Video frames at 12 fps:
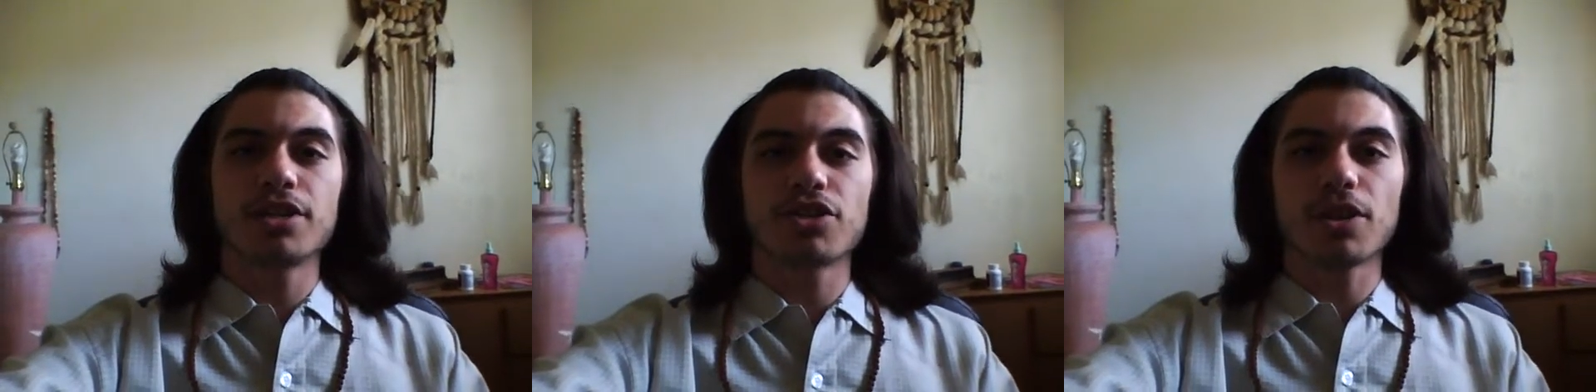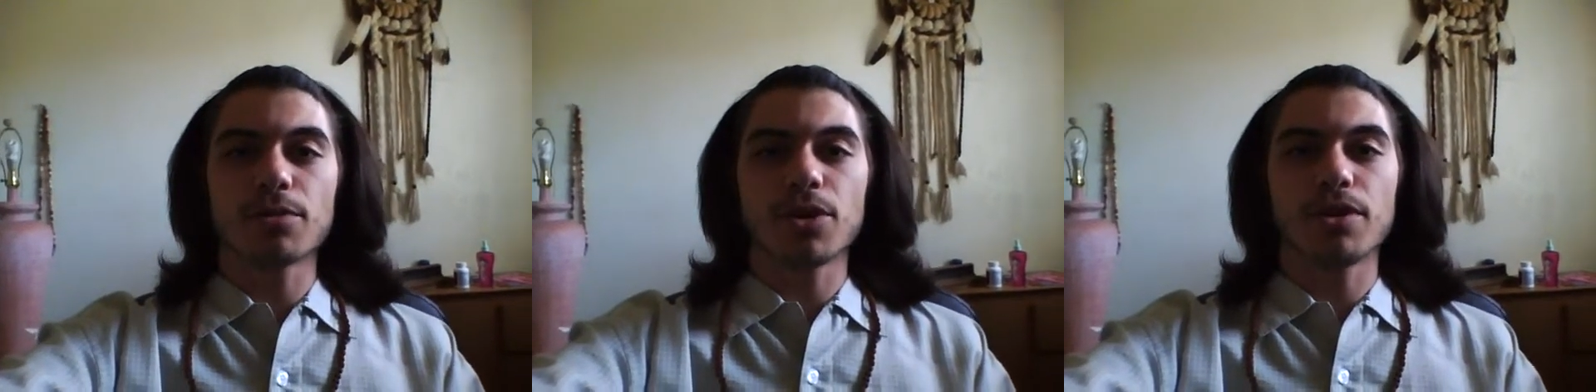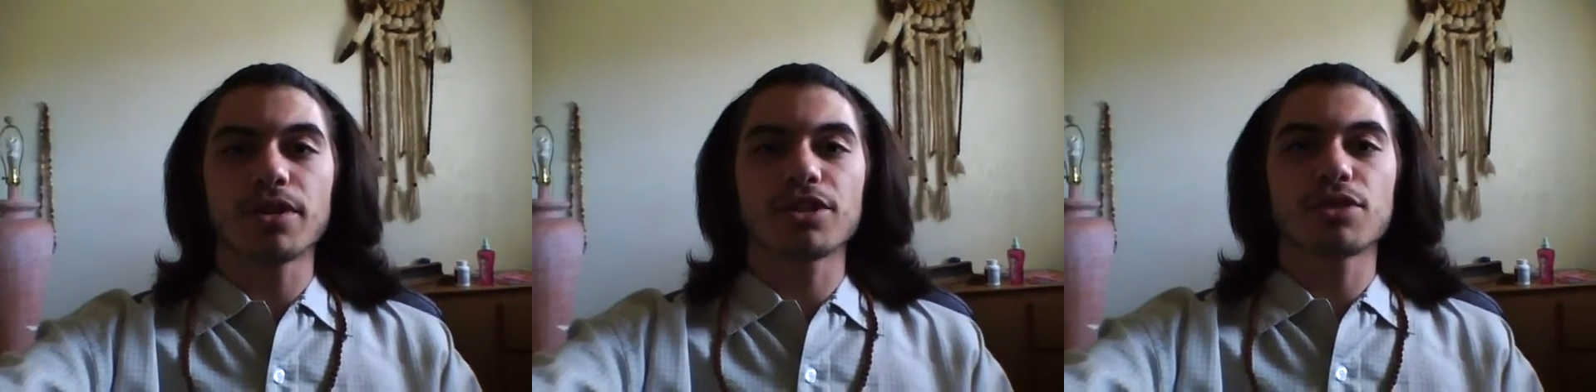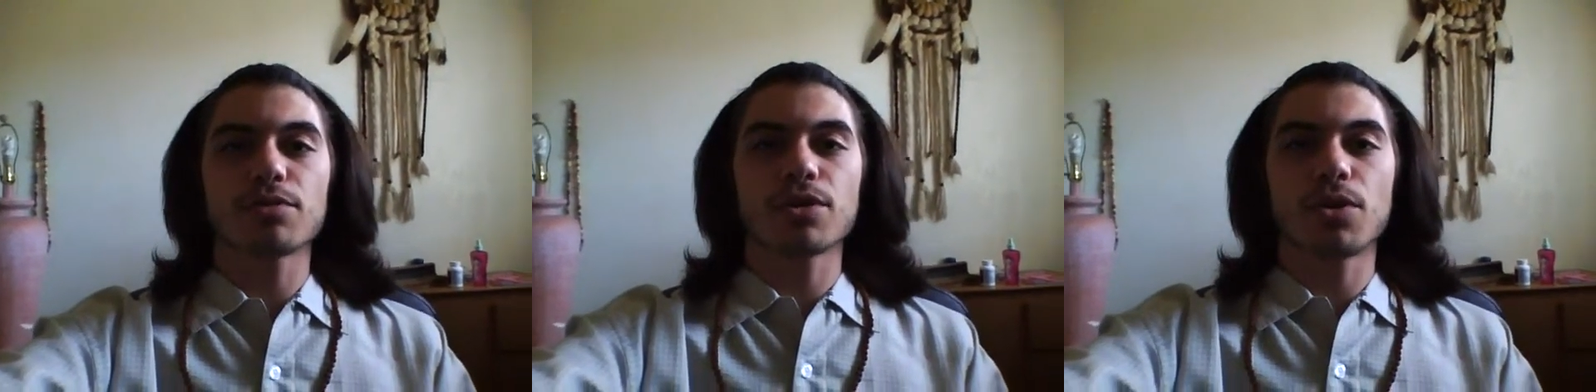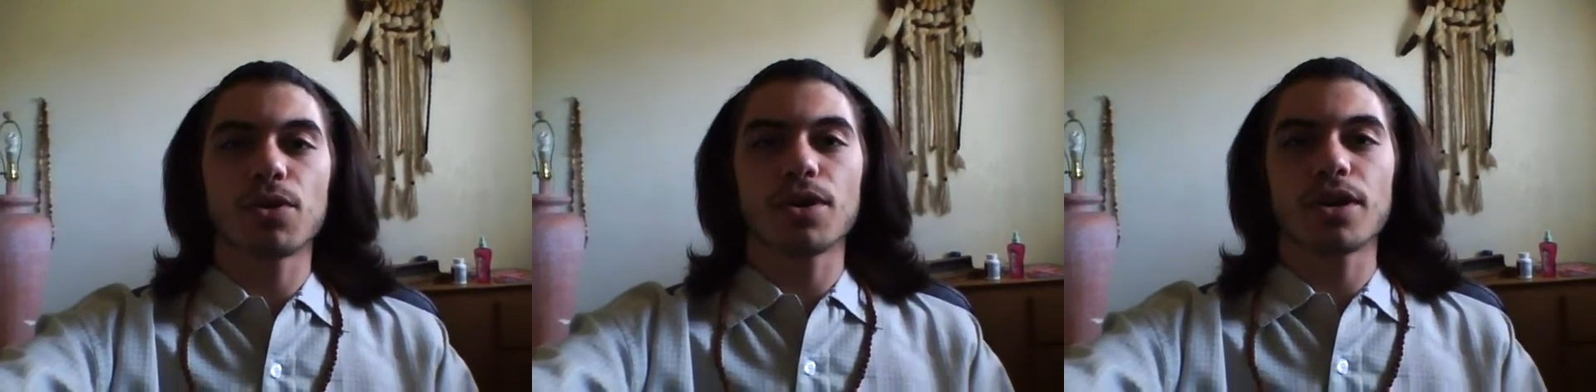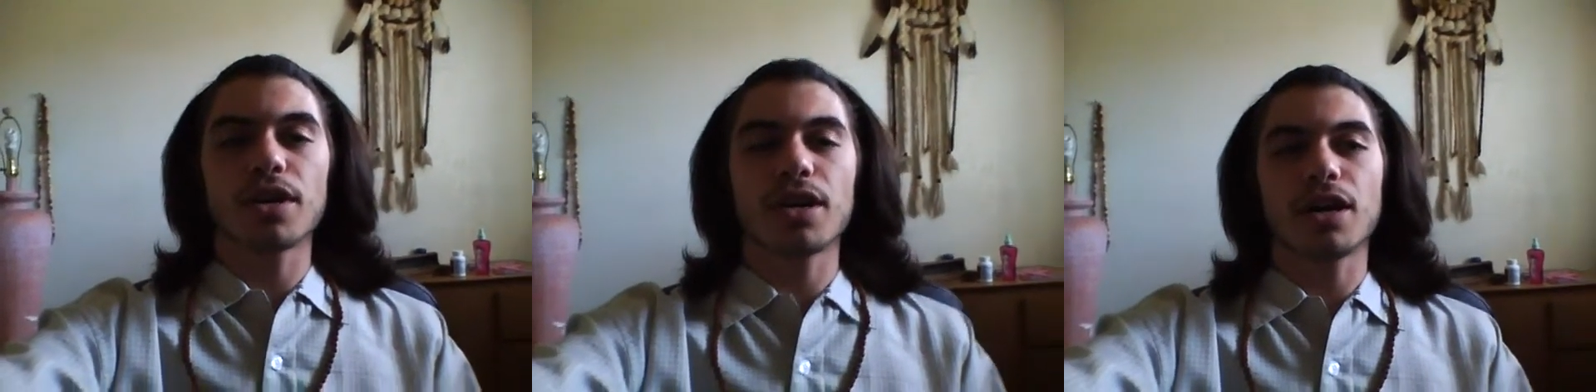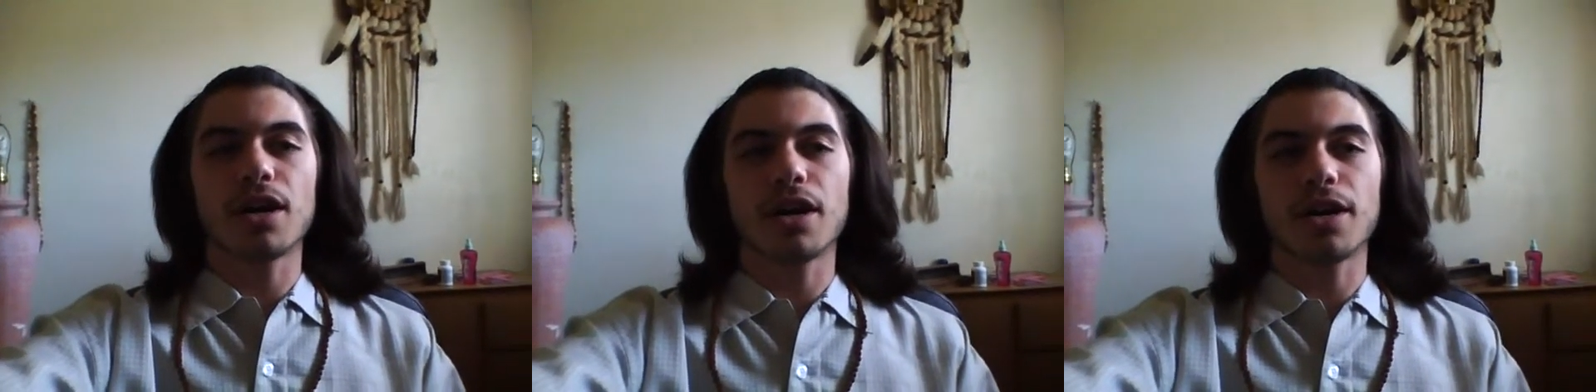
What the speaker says: So I'm going to record